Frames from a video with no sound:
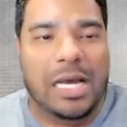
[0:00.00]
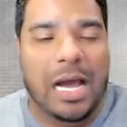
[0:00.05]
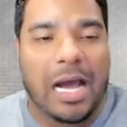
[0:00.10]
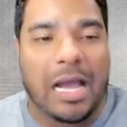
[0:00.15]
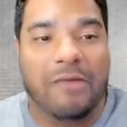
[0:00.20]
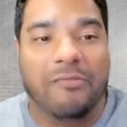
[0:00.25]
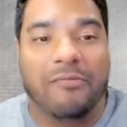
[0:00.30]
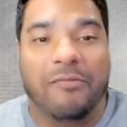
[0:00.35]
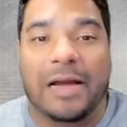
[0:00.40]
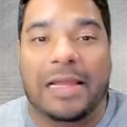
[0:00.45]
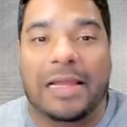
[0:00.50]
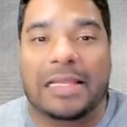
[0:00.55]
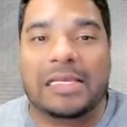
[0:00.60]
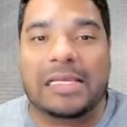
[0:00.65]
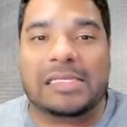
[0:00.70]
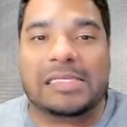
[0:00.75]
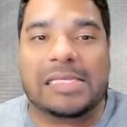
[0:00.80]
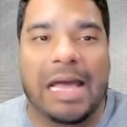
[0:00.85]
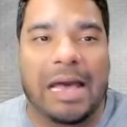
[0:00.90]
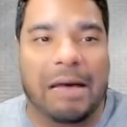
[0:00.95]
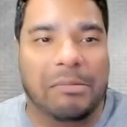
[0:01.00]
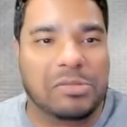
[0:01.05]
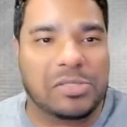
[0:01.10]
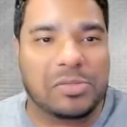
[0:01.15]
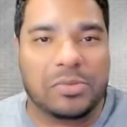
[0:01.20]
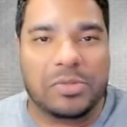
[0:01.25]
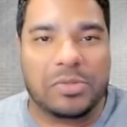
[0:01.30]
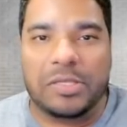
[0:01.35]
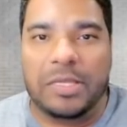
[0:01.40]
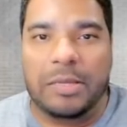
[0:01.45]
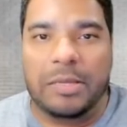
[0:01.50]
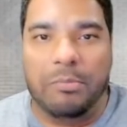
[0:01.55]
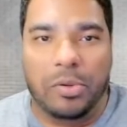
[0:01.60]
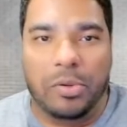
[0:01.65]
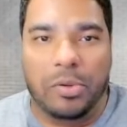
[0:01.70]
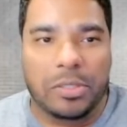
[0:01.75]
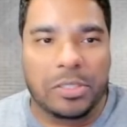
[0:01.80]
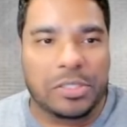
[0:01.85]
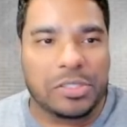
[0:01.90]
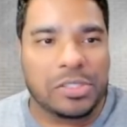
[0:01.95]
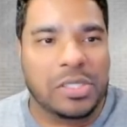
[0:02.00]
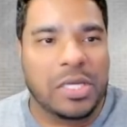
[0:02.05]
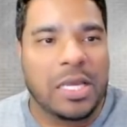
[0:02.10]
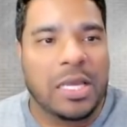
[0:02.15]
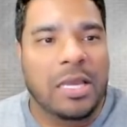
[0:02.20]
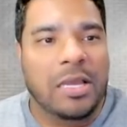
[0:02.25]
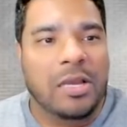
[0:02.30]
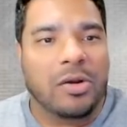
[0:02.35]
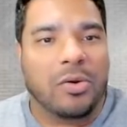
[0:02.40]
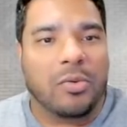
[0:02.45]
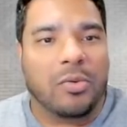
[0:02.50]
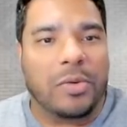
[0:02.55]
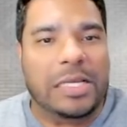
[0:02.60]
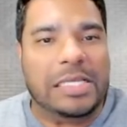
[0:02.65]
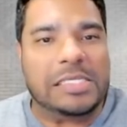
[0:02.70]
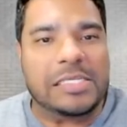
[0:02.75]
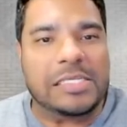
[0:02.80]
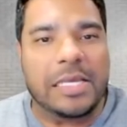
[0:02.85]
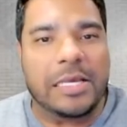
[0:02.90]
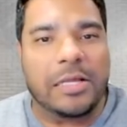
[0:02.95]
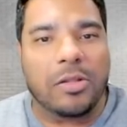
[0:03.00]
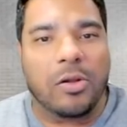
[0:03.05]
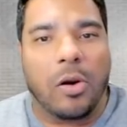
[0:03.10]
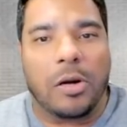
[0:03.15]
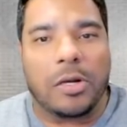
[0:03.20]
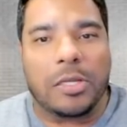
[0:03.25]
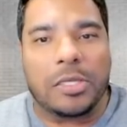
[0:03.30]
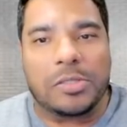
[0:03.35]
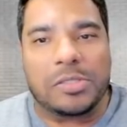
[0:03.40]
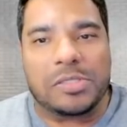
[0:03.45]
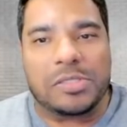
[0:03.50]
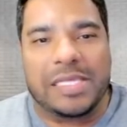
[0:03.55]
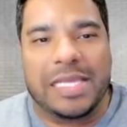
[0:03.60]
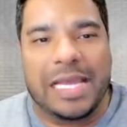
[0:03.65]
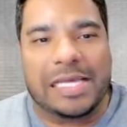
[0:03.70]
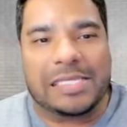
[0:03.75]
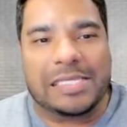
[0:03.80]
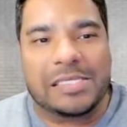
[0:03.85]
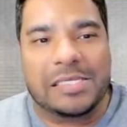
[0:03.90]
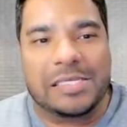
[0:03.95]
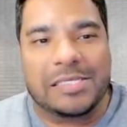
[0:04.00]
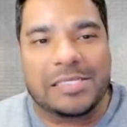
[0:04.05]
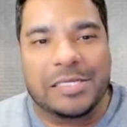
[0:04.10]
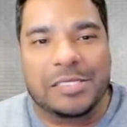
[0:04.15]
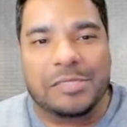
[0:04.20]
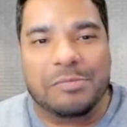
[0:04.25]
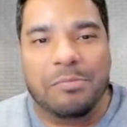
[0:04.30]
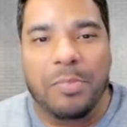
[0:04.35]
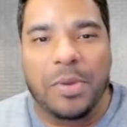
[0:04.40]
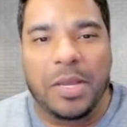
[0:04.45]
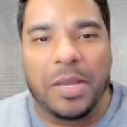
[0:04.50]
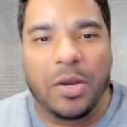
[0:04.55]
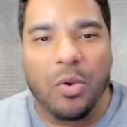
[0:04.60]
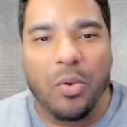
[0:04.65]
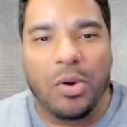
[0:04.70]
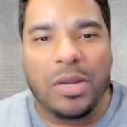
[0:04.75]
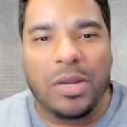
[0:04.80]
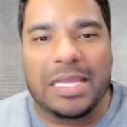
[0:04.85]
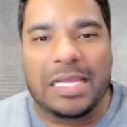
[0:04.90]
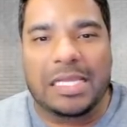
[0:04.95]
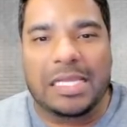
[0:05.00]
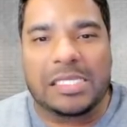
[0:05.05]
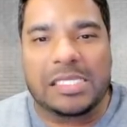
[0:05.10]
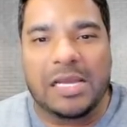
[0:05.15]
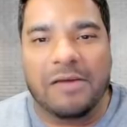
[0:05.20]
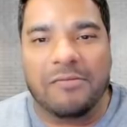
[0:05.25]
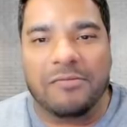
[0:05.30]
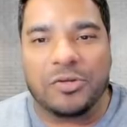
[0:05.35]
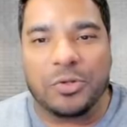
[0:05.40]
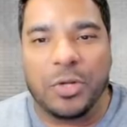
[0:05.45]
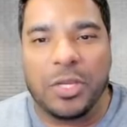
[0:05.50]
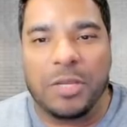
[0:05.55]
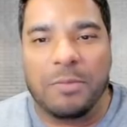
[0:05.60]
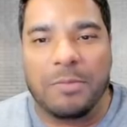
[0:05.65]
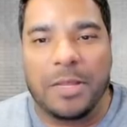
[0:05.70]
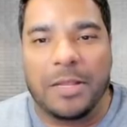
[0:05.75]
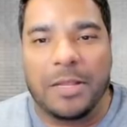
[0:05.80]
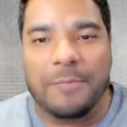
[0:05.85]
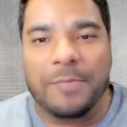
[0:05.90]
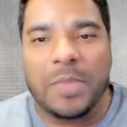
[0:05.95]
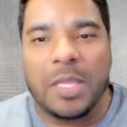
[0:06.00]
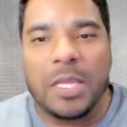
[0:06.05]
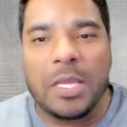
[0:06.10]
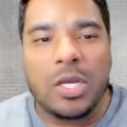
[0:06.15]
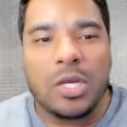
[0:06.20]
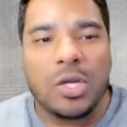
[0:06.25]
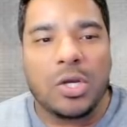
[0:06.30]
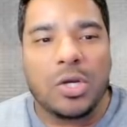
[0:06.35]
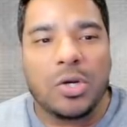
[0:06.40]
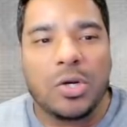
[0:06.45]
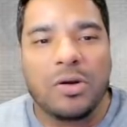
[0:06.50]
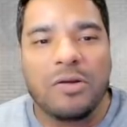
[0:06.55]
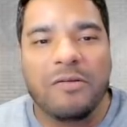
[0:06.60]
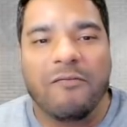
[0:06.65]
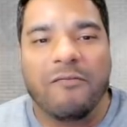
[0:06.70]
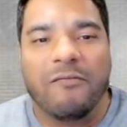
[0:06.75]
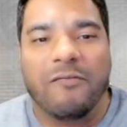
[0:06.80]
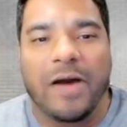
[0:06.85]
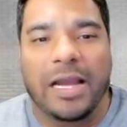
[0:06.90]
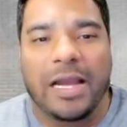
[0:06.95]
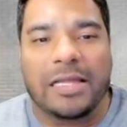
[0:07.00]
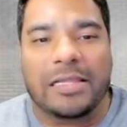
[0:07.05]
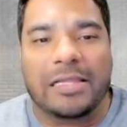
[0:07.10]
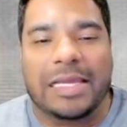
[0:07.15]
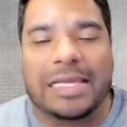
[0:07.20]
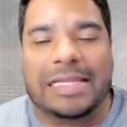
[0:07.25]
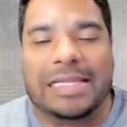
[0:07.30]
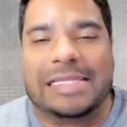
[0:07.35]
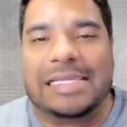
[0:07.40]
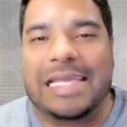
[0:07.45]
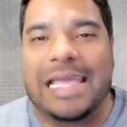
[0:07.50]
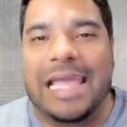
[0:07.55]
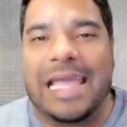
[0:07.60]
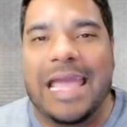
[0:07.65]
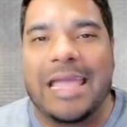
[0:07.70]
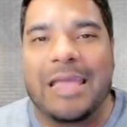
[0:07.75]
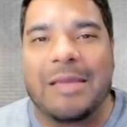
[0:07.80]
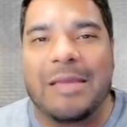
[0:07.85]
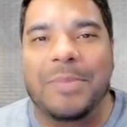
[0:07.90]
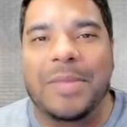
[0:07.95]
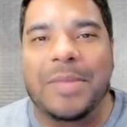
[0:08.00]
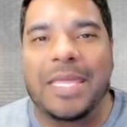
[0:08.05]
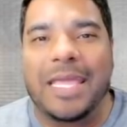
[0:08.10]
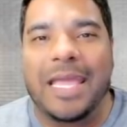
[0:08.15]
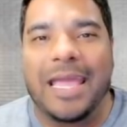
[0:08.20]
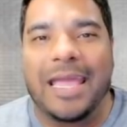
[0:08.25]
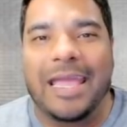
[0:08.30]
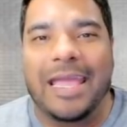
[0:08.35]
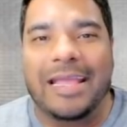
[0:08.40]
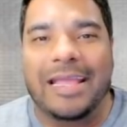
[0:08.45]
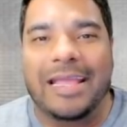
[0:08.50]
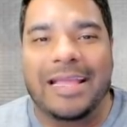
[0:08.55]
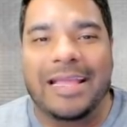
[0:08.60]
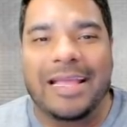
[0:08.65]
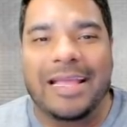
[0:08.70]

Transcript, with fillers: I find this absolutely bullish. Grayscale argues the S E C's Bitcoin E T F treatment could violate the A P A.